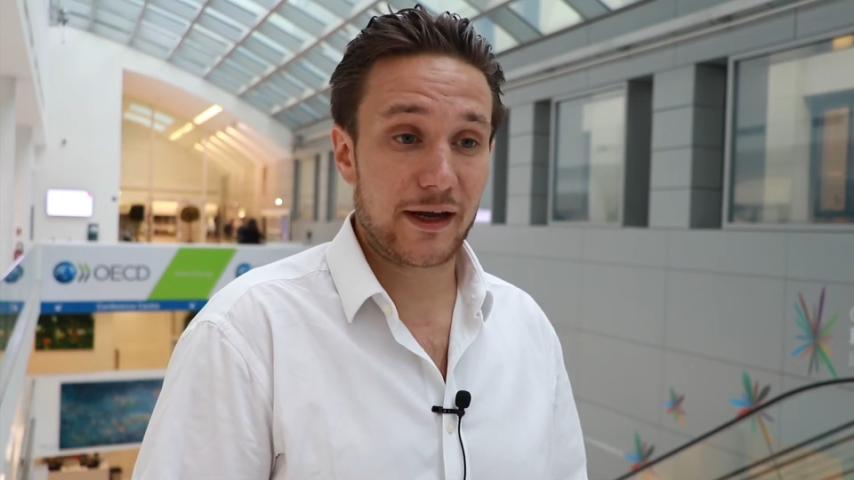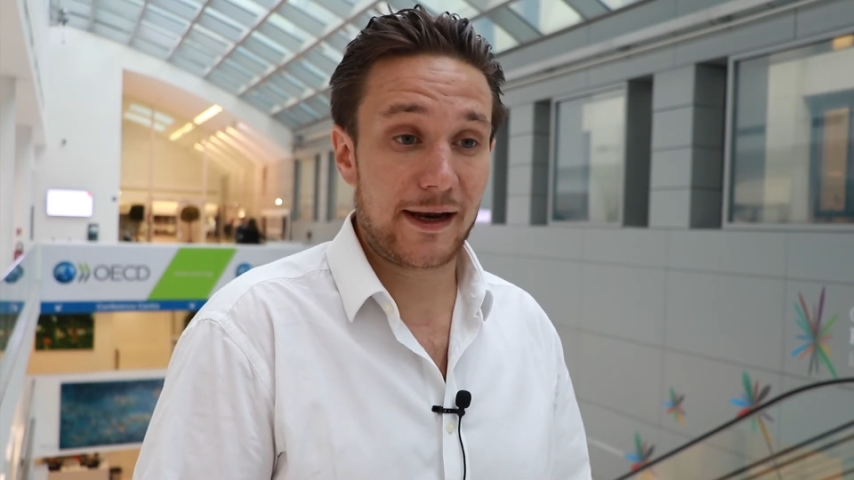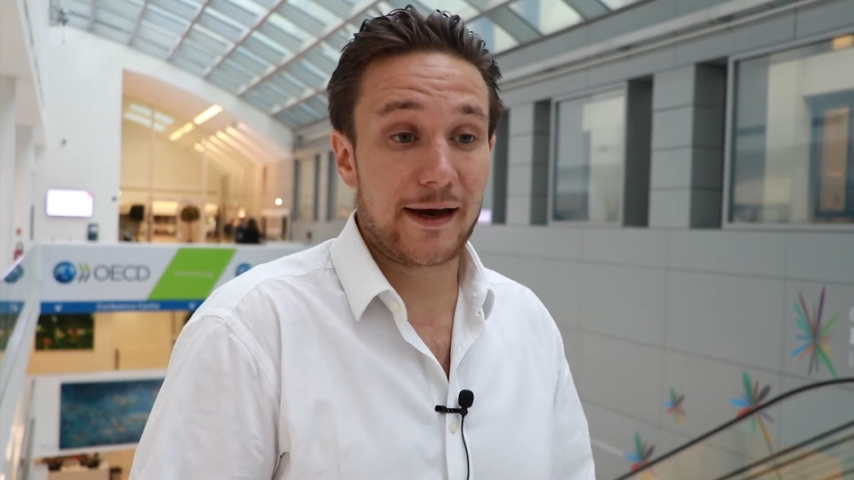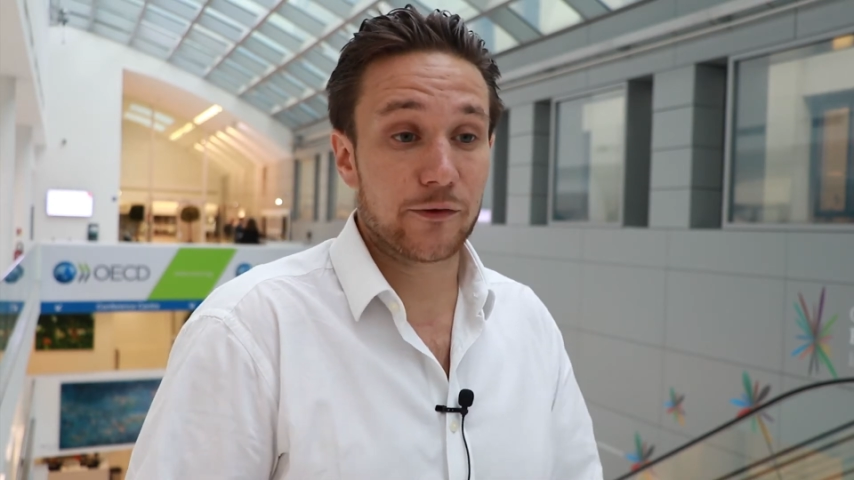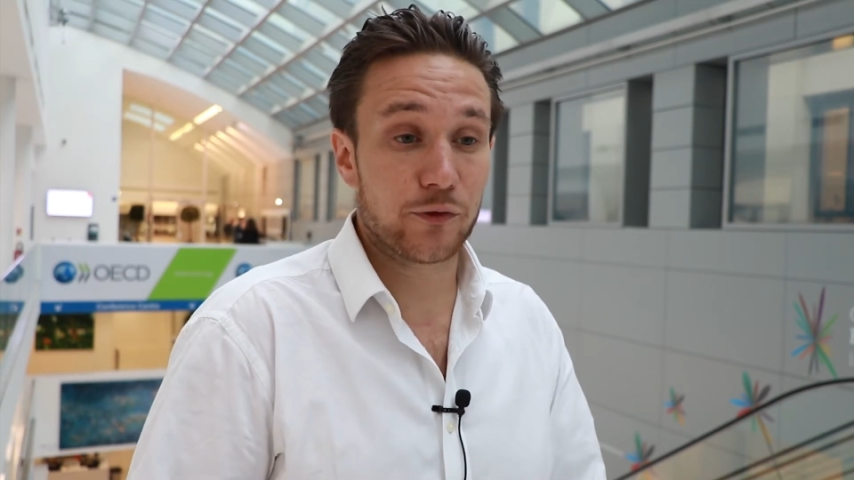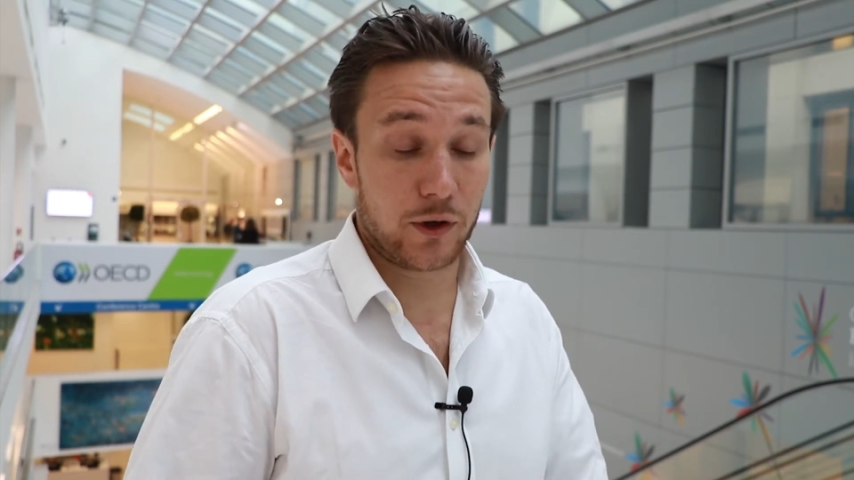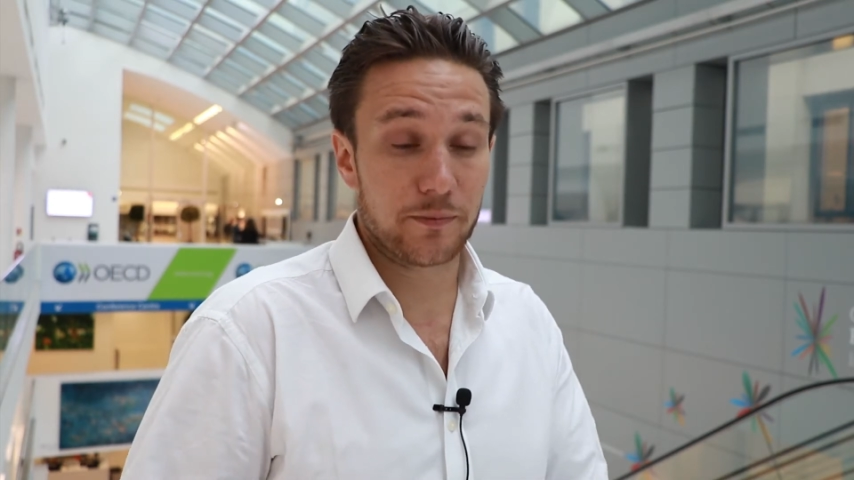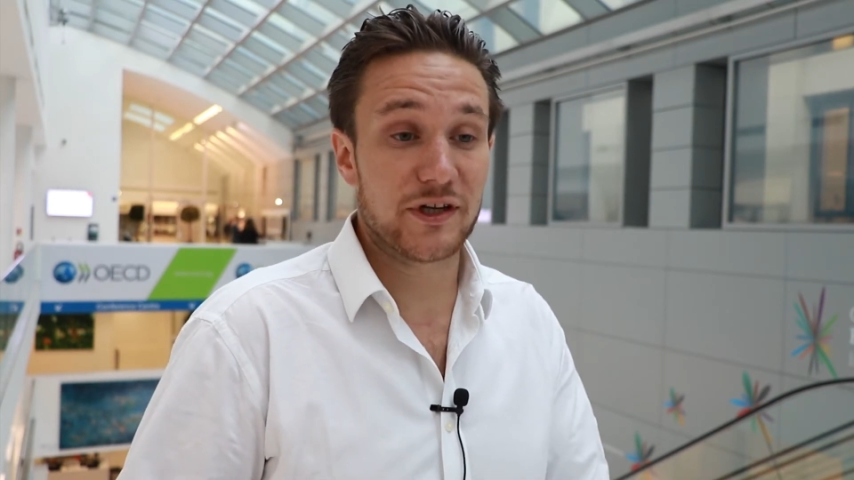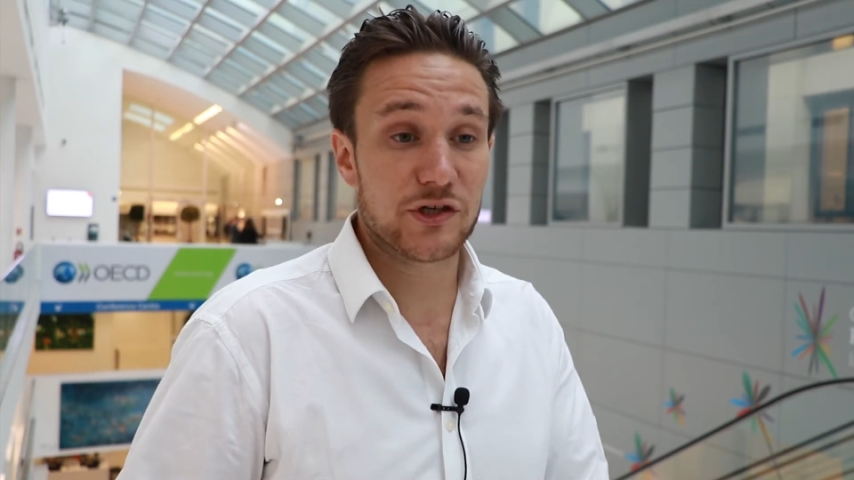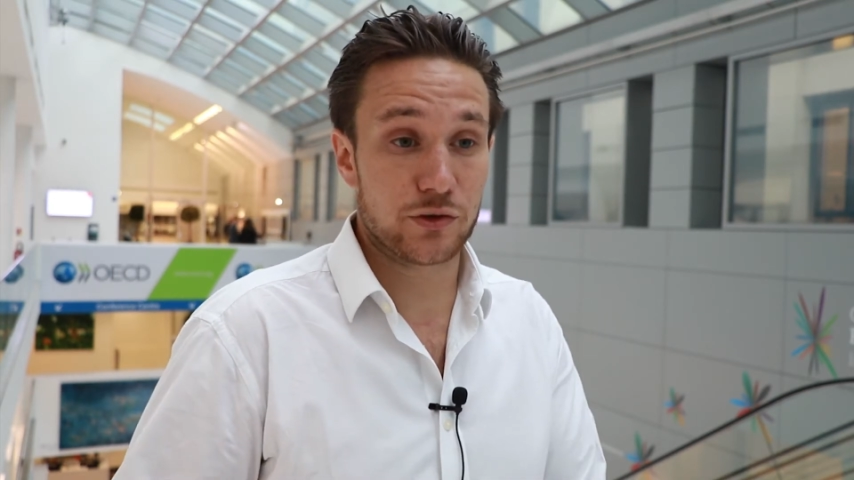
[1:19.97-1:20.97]
allowed for
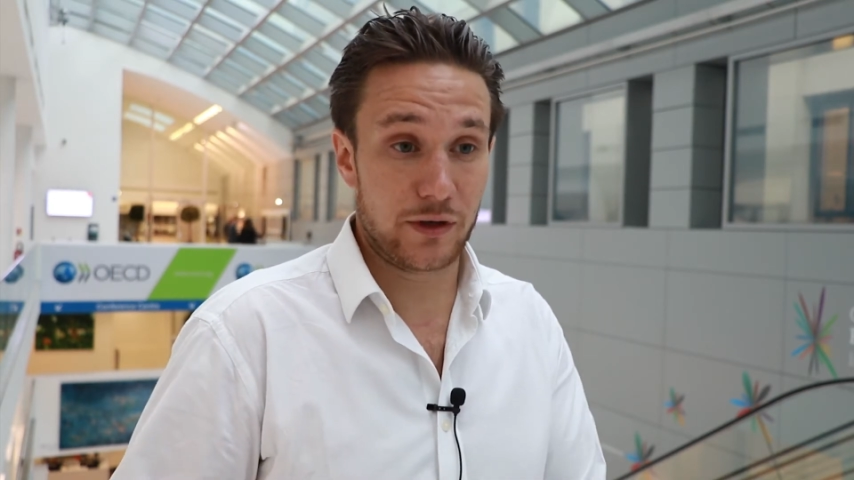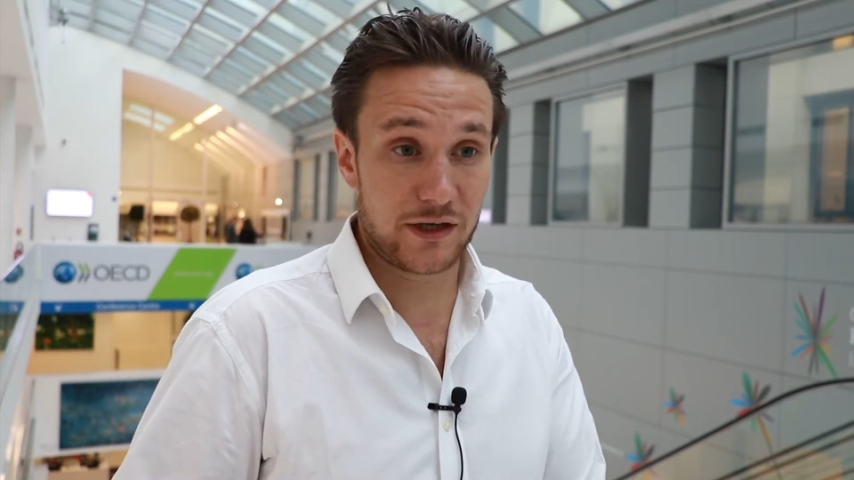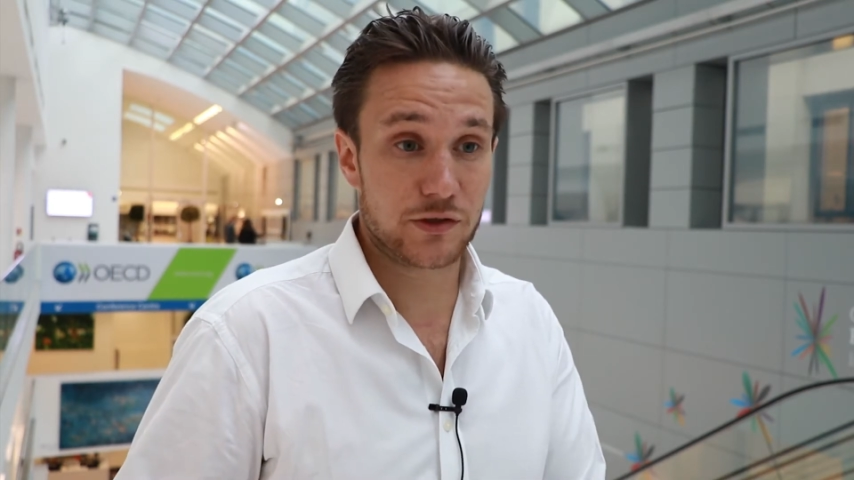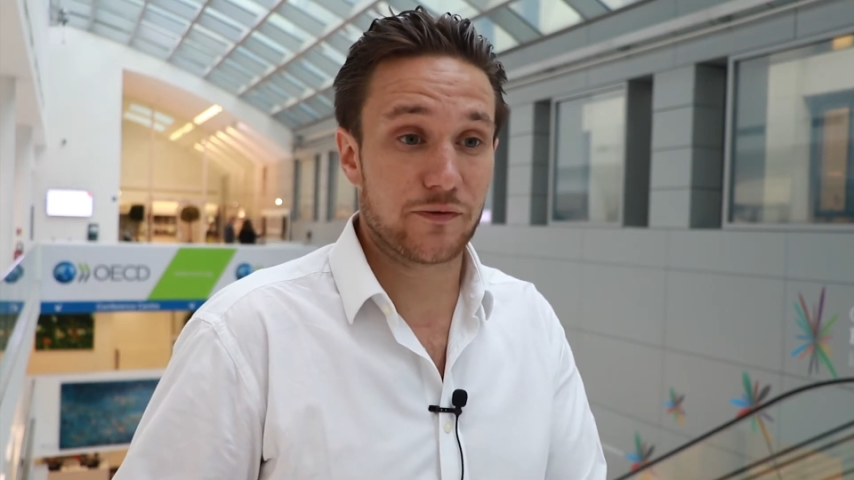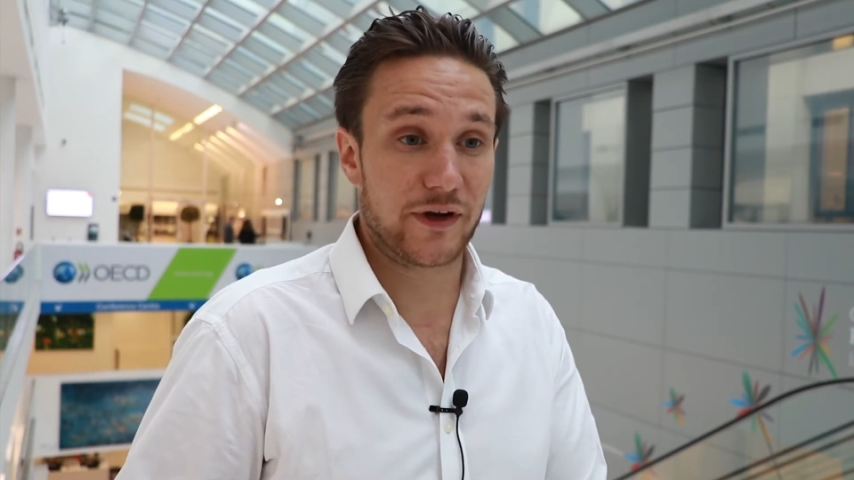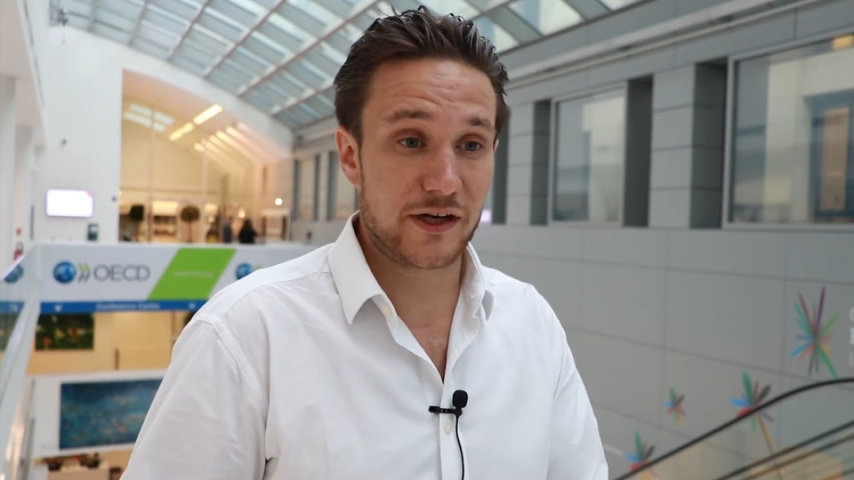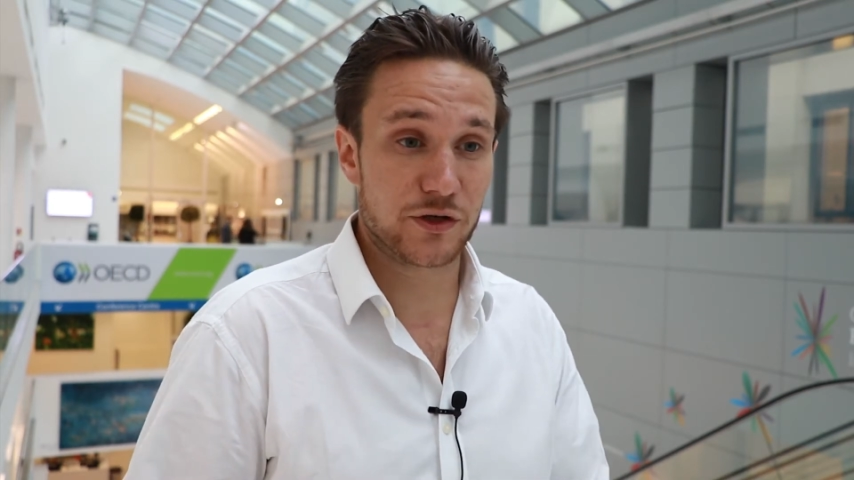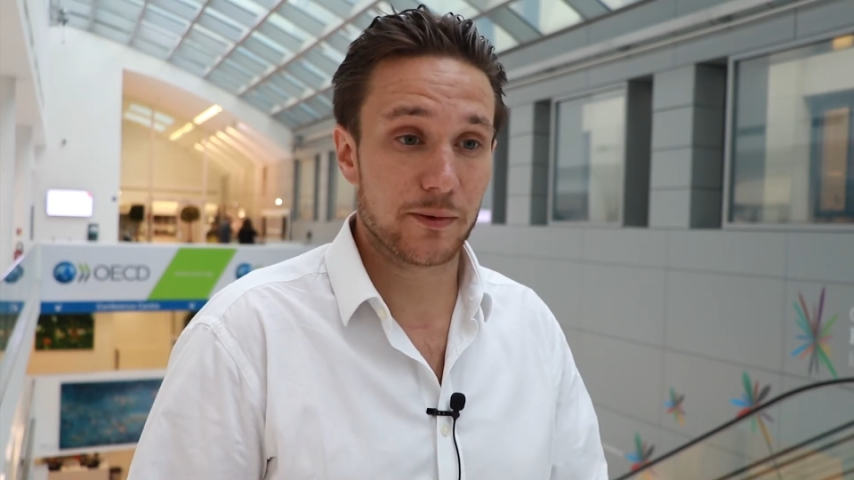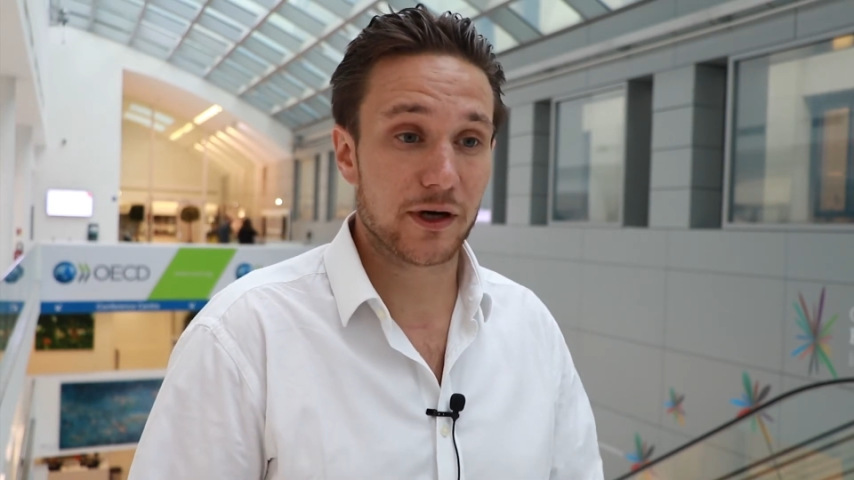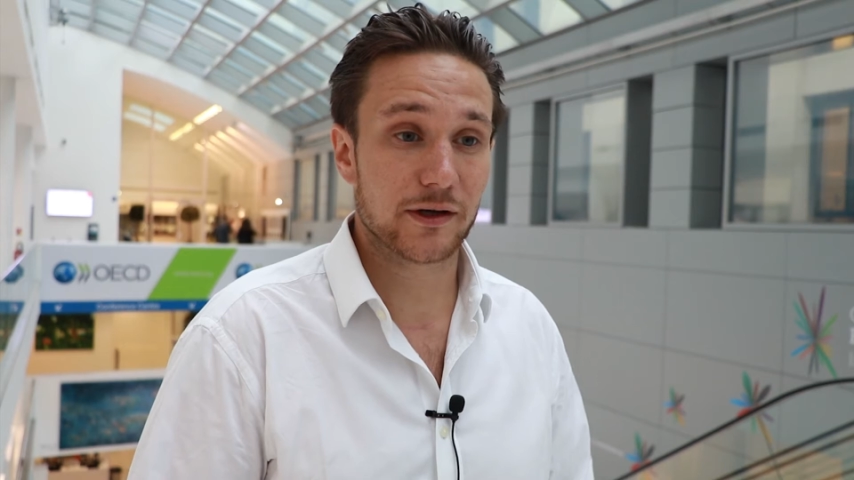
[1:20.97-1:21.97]
competition to enter
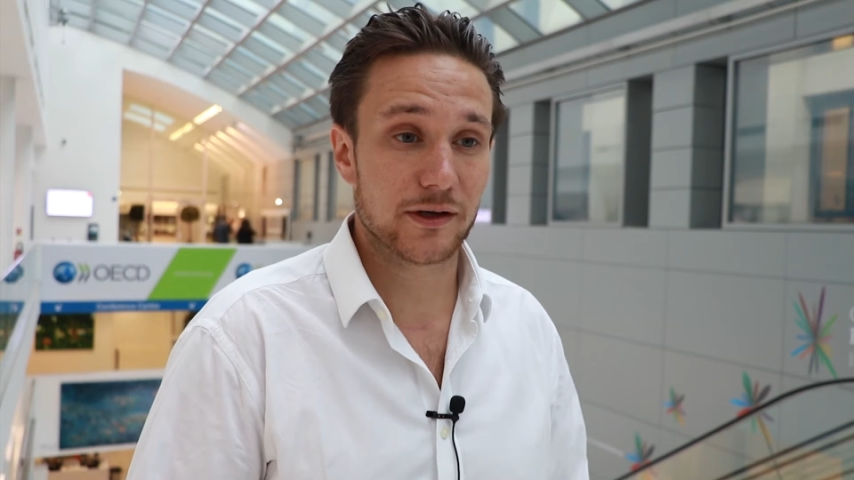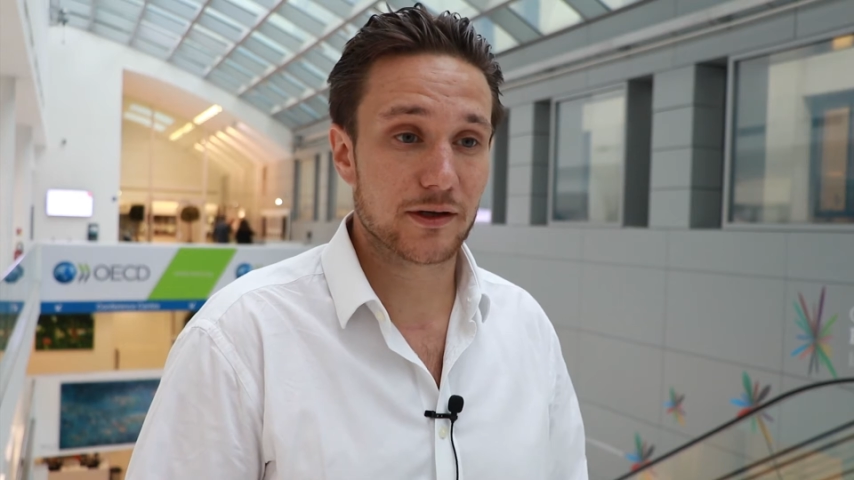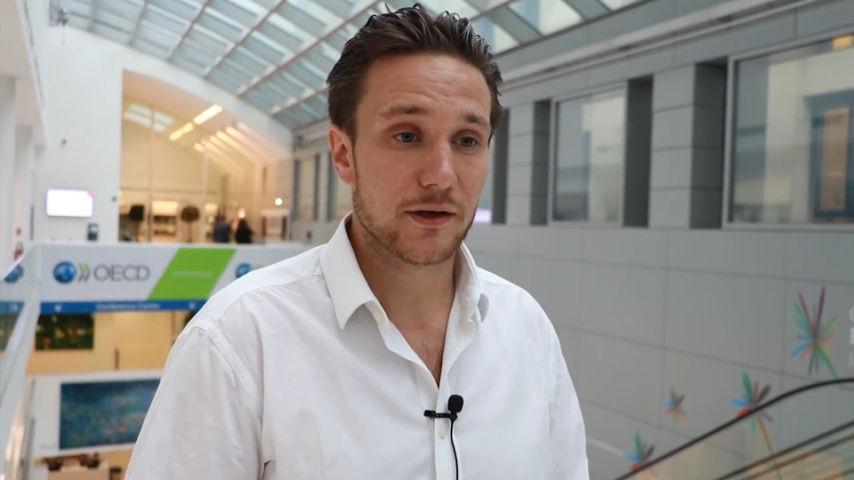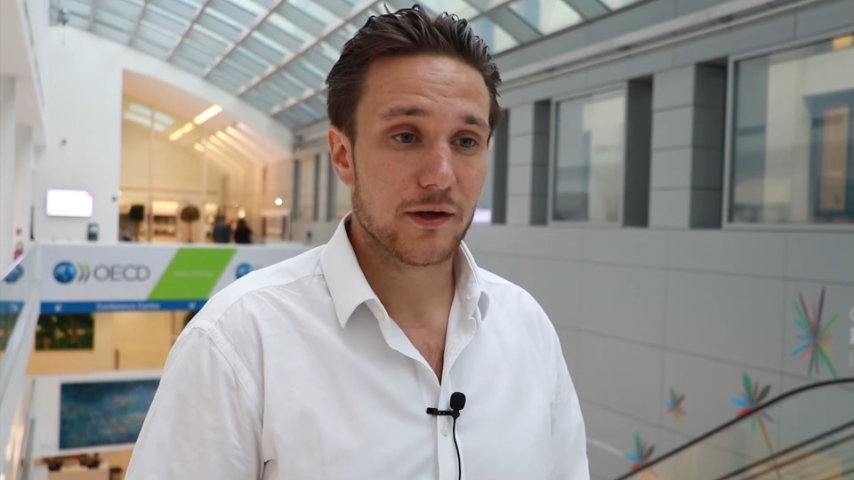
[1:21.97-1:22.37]
financial market.